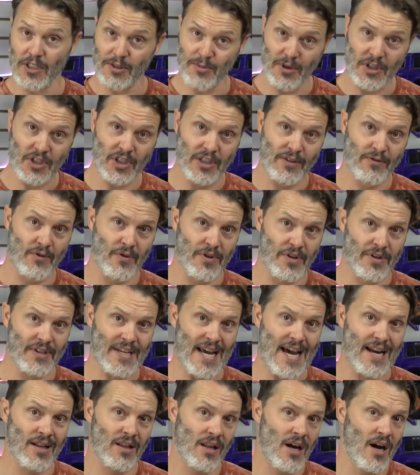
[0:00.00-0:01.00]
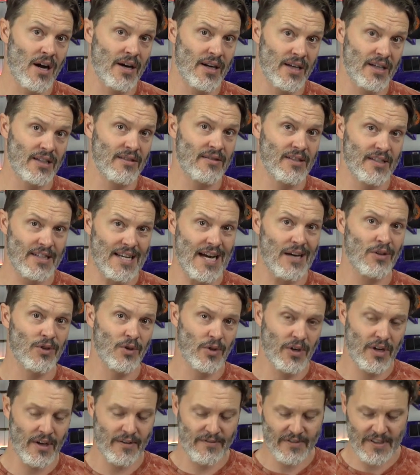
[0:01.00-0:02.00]
especially for the data logging, the
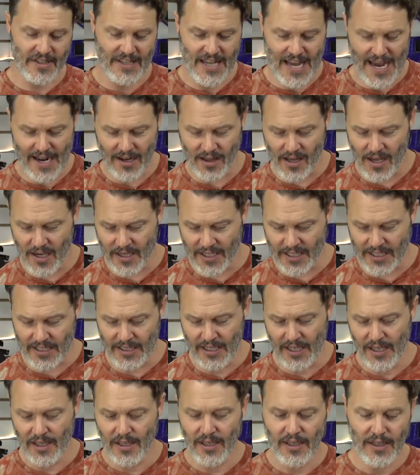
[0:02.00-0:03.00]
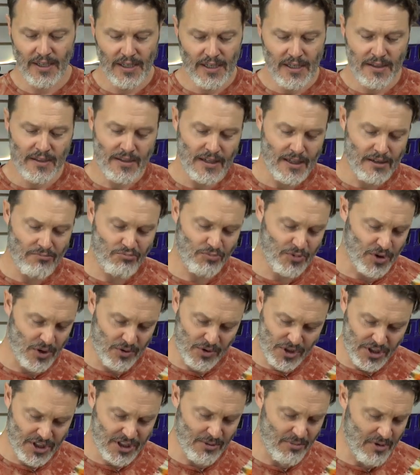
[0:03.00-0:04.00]
downloading of data logging. Uh,
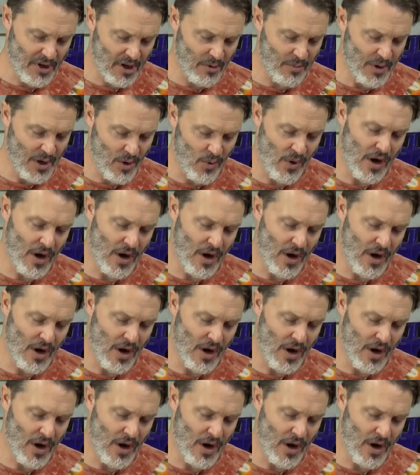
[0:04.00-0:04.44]
so just something to be